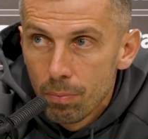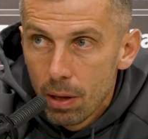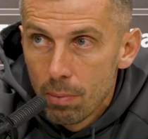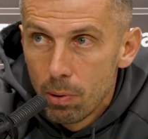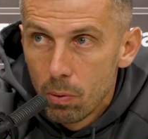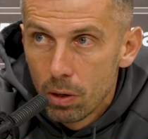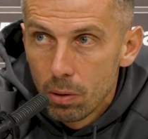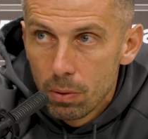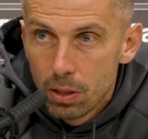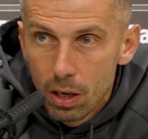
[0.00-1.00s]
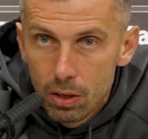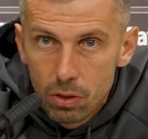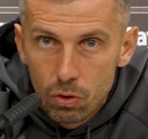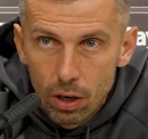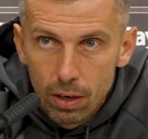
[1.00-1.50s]
important that we start to
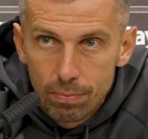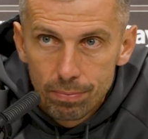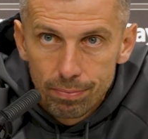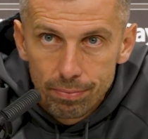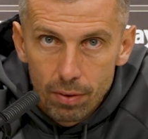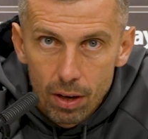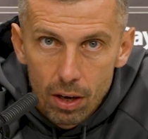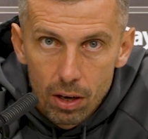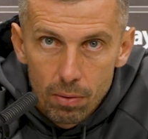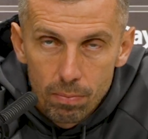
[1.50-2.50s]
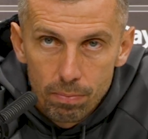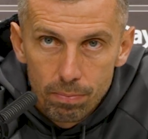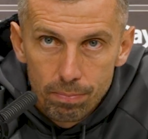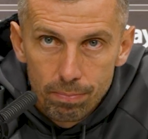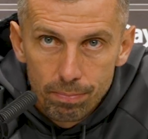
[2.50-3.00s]
try and um,
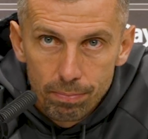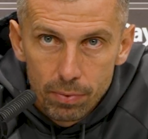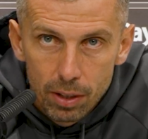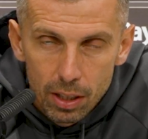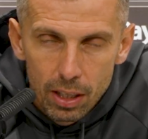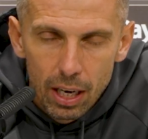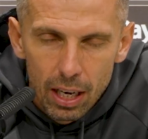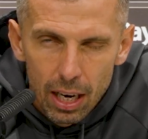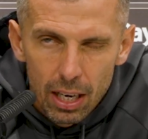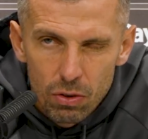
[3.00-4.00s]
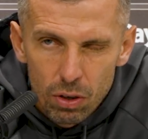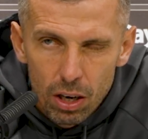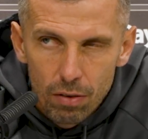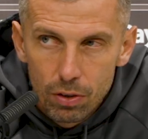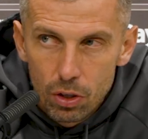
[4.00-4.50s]
get the lads
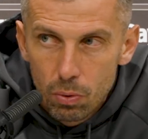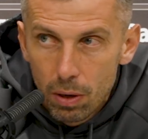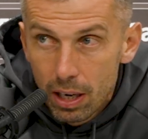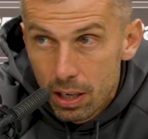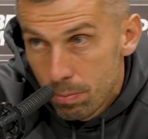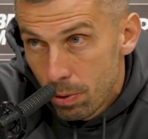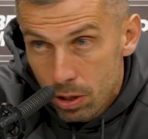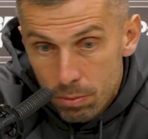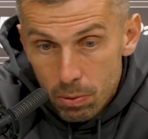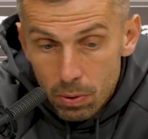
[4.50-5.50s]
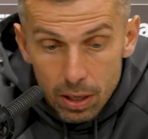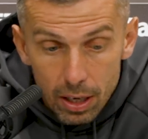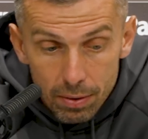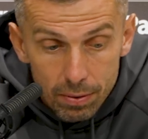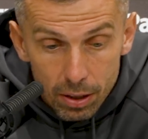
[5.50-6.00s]
recovered as quickly as possible, and
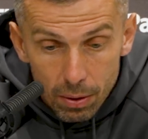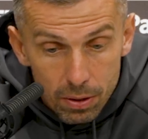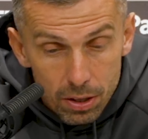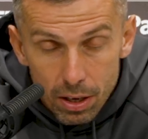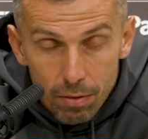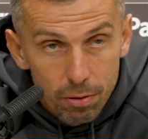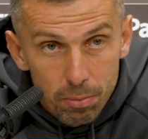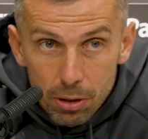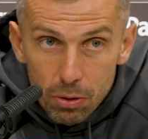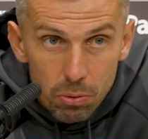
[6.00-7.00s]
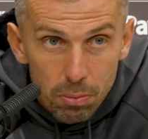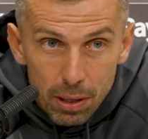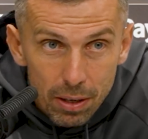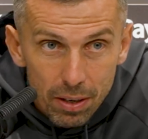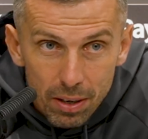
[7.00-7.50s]
then going to Stamford Bridge will
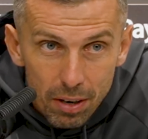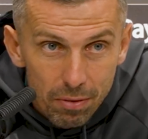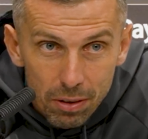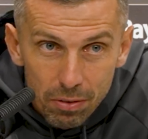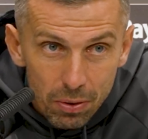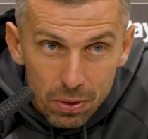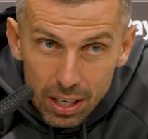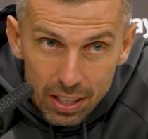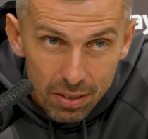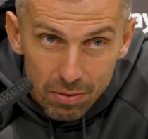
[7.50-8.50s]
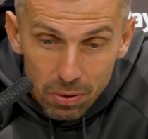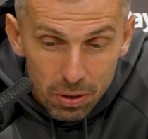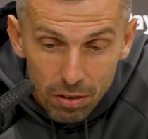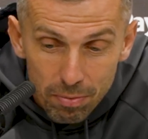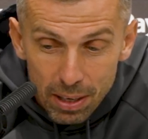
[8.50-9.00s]
be a, a real, real test, a real
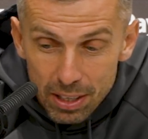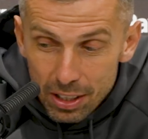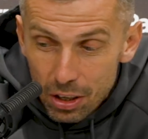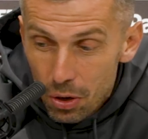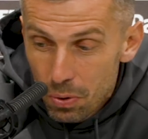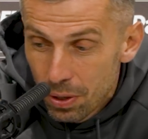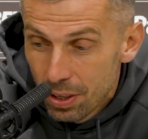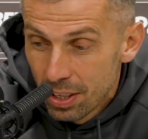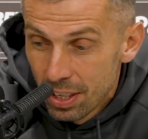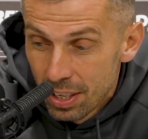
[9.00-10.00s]
tough place to go, and